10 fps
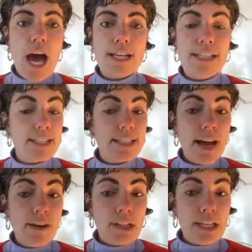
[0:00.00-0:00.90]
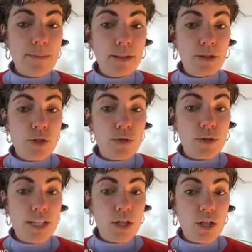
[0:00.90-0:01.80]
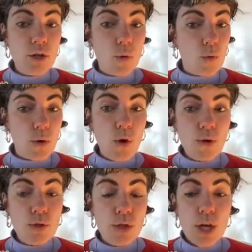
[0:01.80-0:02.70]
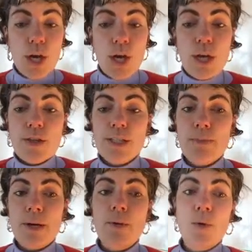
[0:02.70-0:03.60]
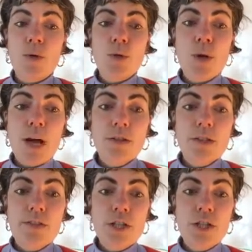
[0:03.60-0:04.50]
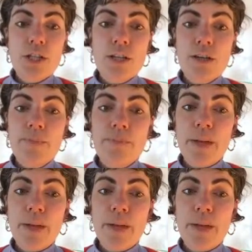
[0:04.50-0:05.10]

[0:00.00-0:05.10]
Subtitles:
Does it have any appellate jurisdiction or not? The Supreme Court Trial Division,